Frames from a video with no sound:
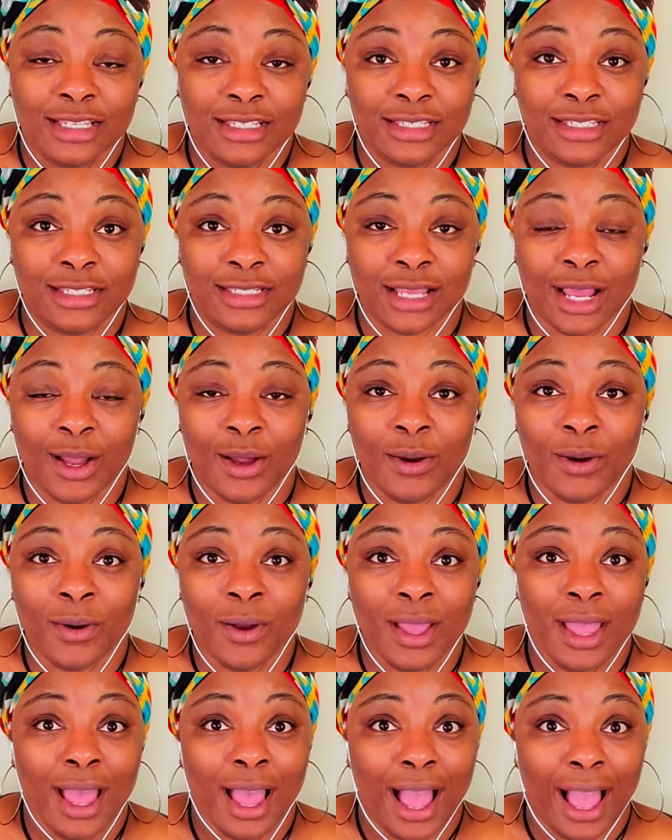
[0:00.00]

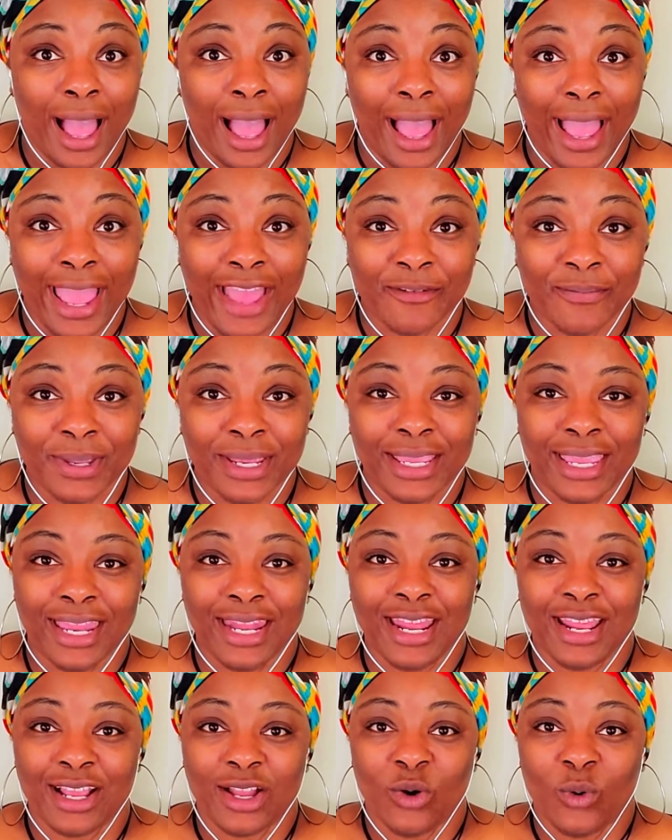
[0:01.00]
So I have been
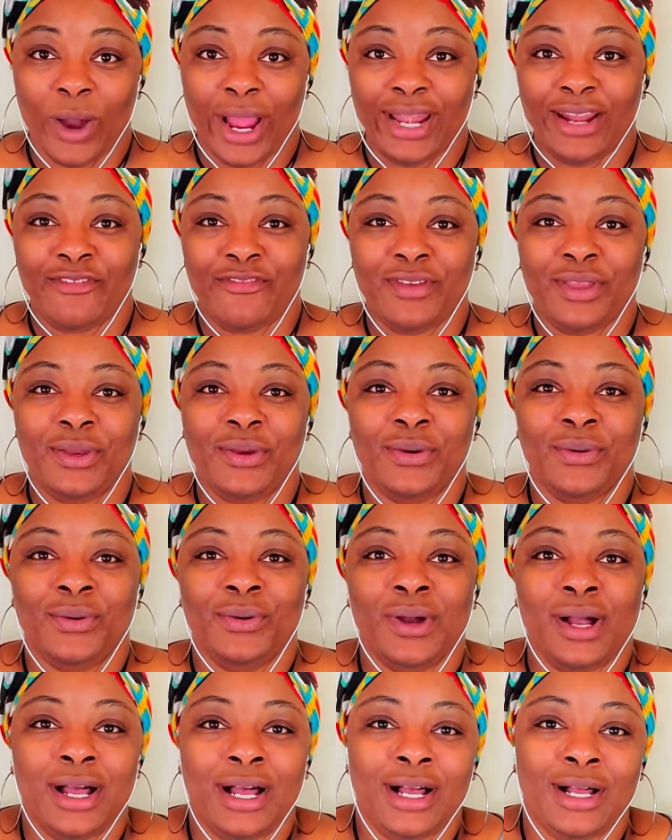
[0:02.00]
getting quite a
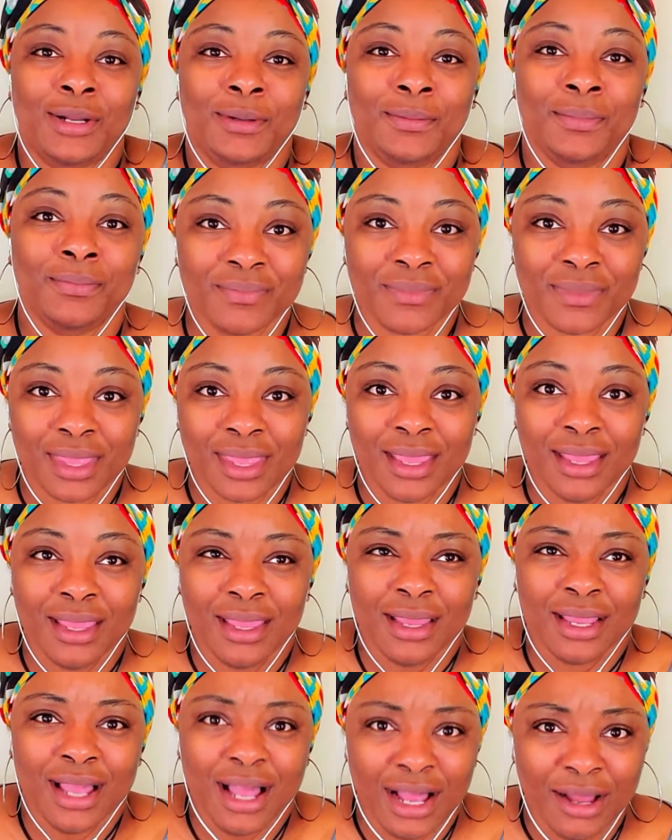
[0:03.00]
few
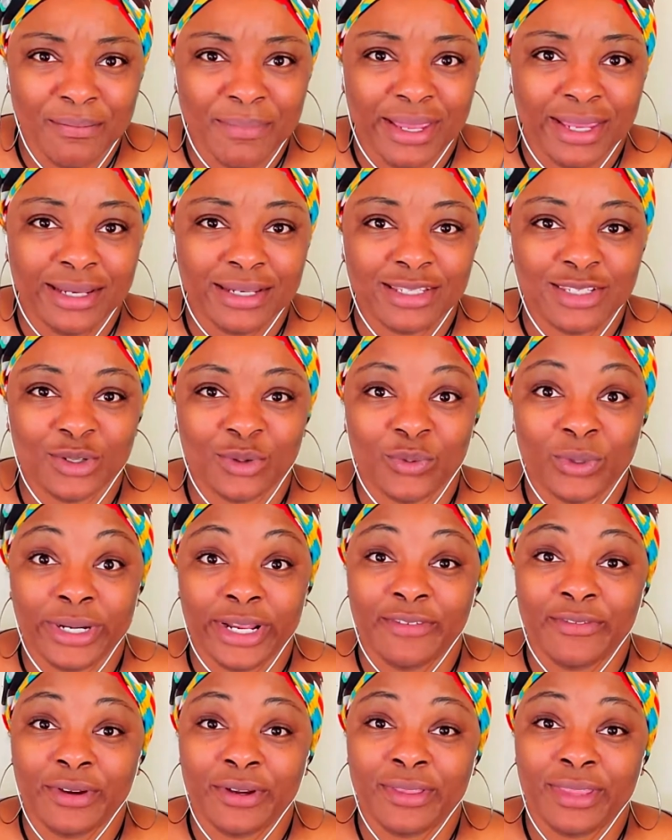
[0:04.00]
comments or
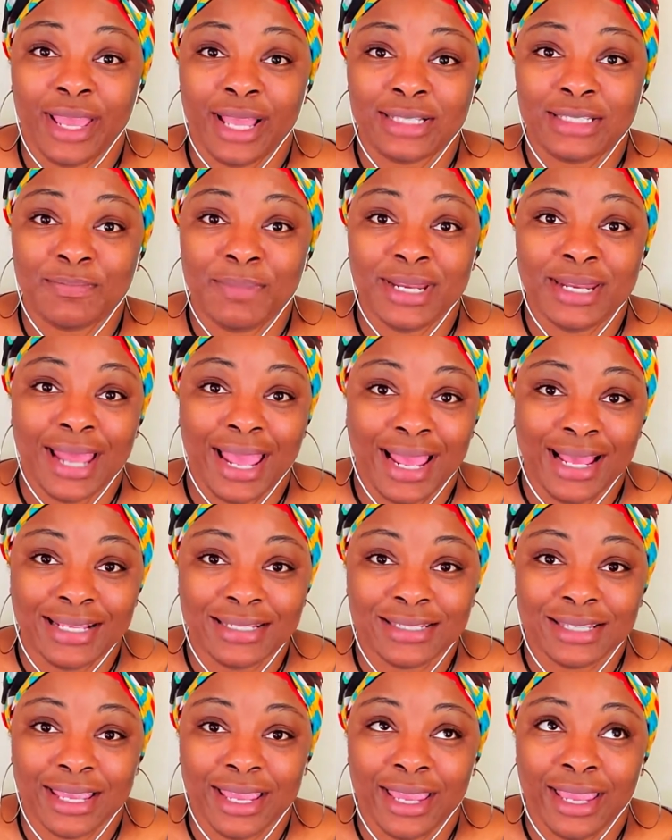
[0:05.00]
whatever that's been
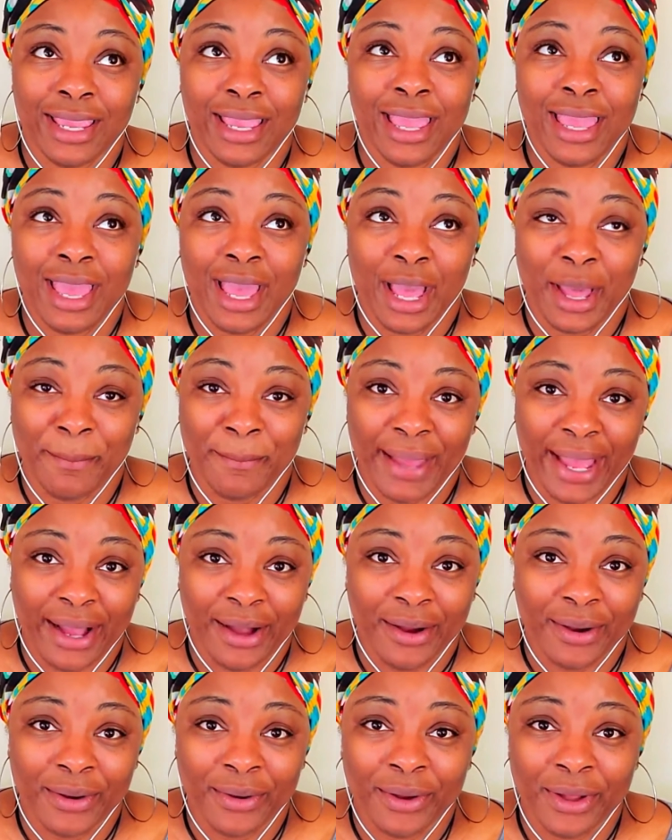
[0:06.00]
asking
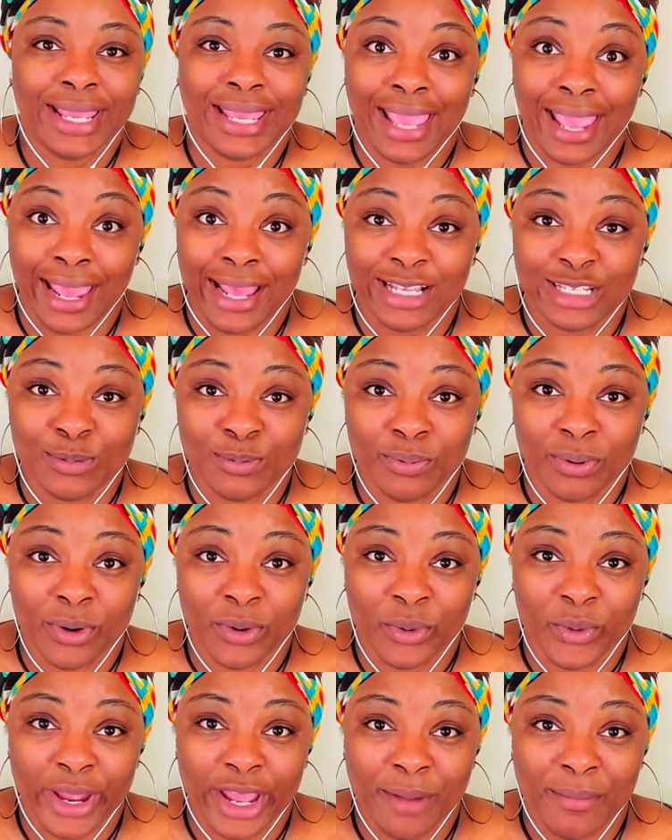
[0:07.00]
about gas
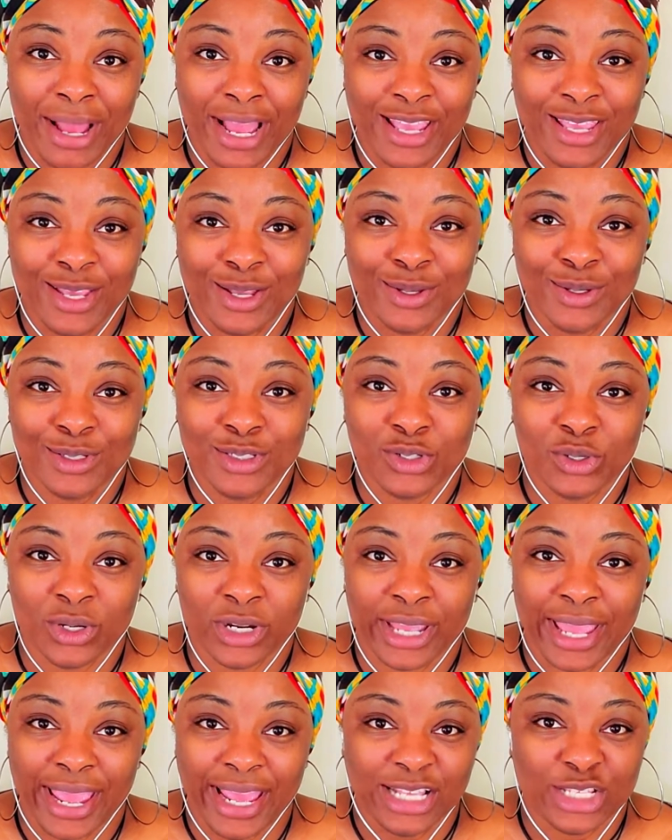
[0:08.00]
program I use or
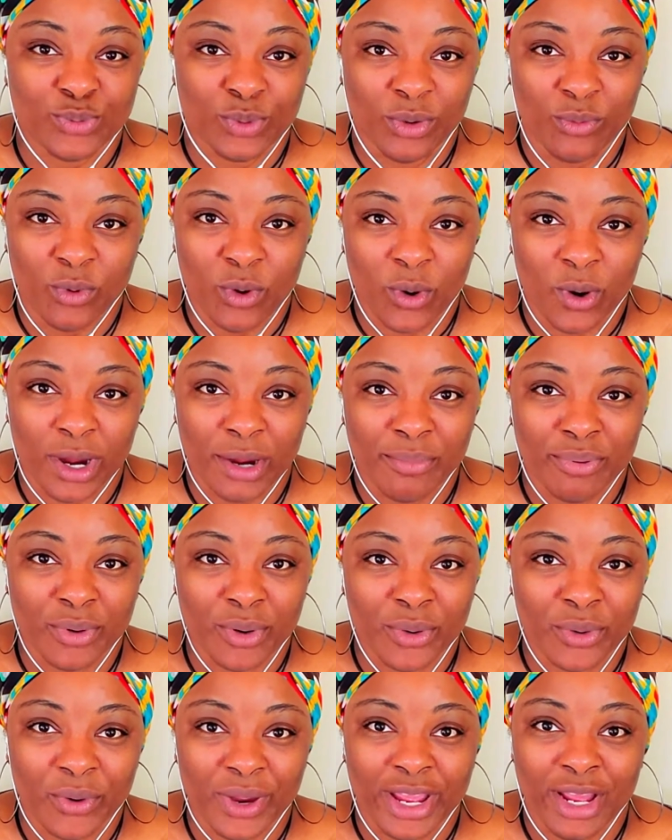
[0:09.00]
gas reward
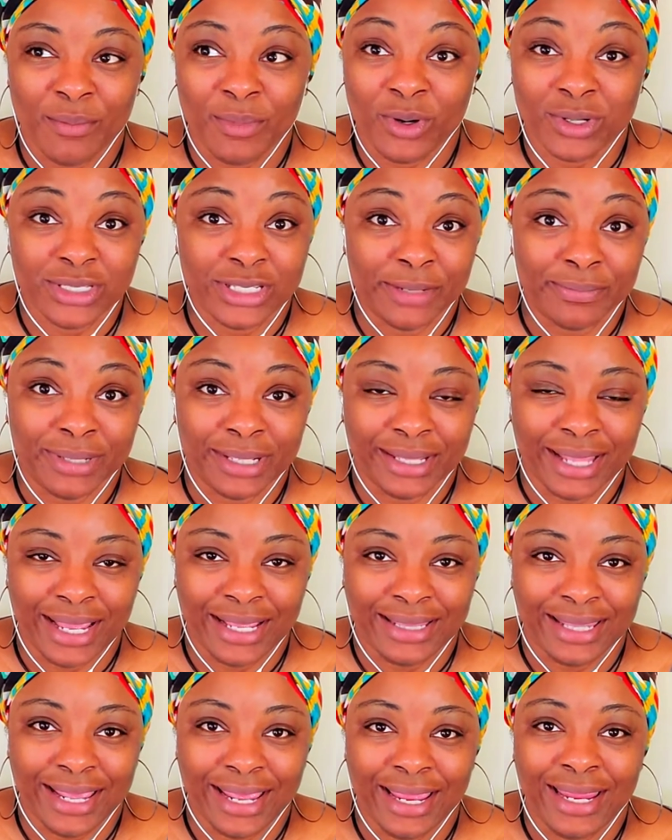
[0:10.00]
program or something
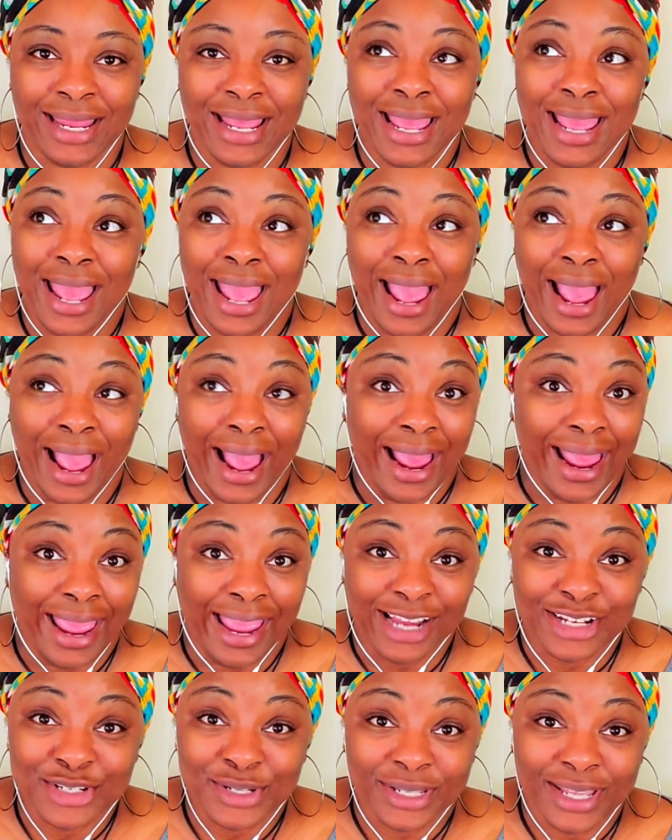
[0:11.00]
like that.
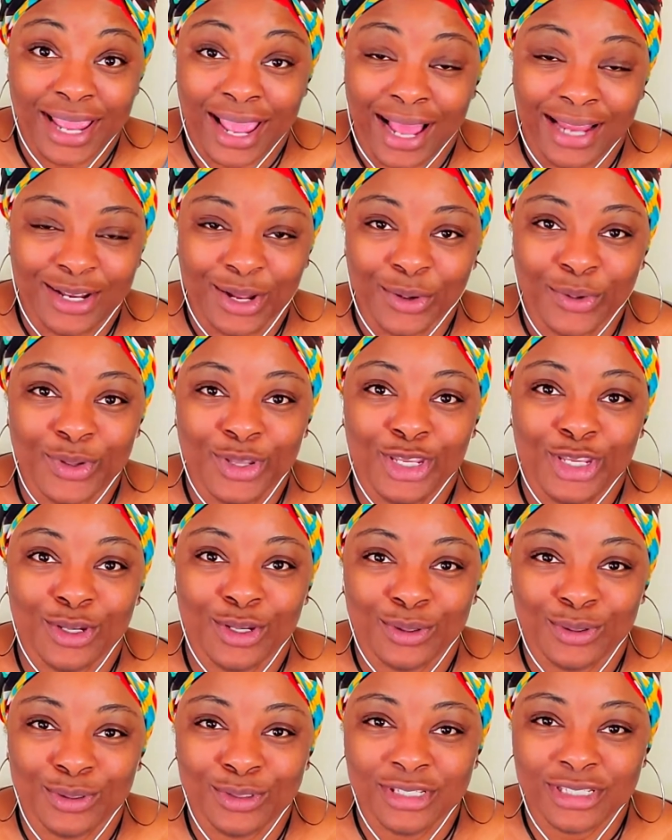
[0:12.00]
I don't
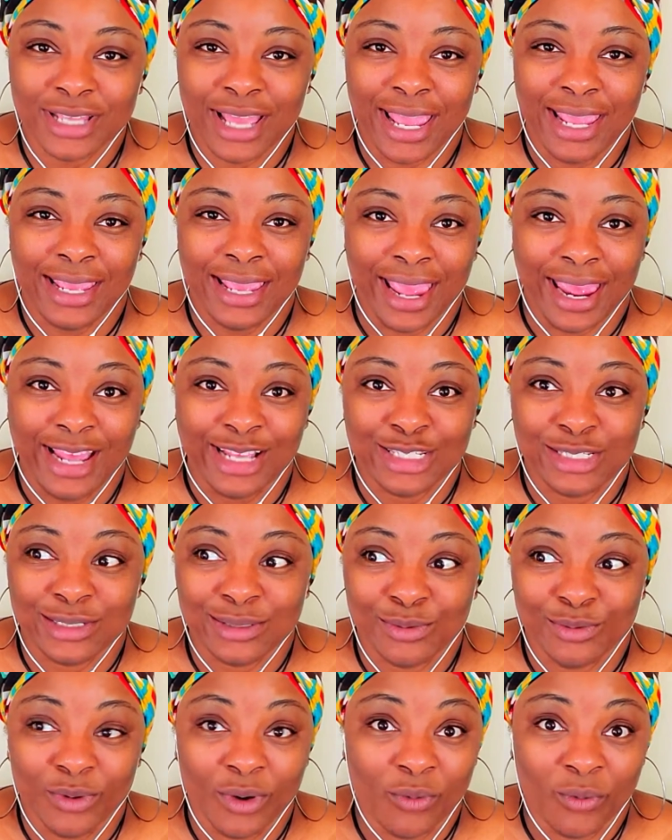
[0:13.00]
use a gas
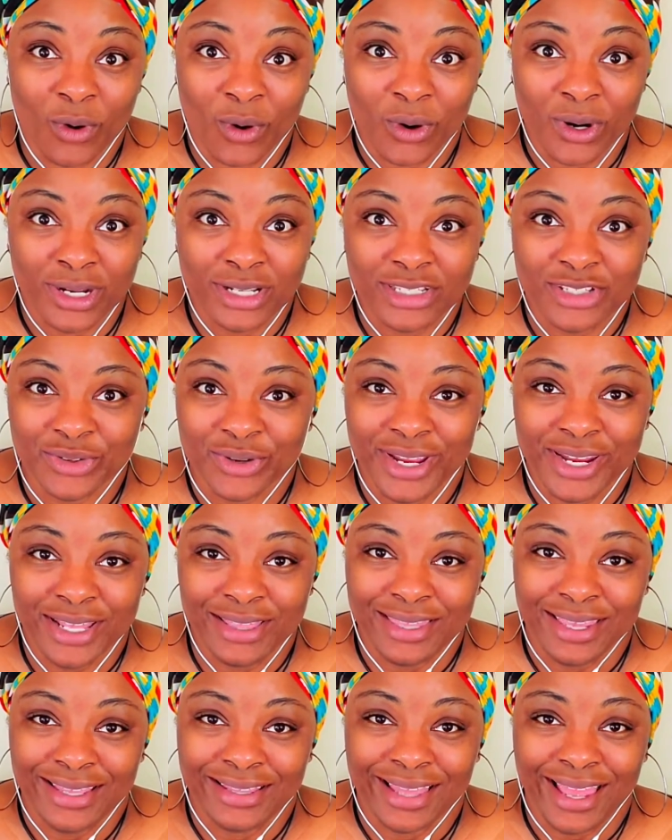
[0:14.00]
rewards or
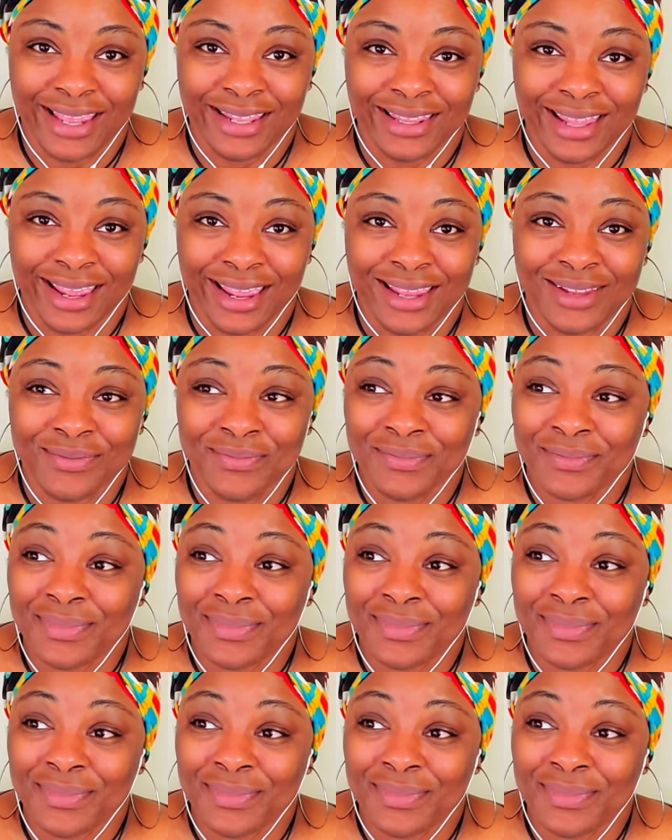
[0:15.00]
anything like that.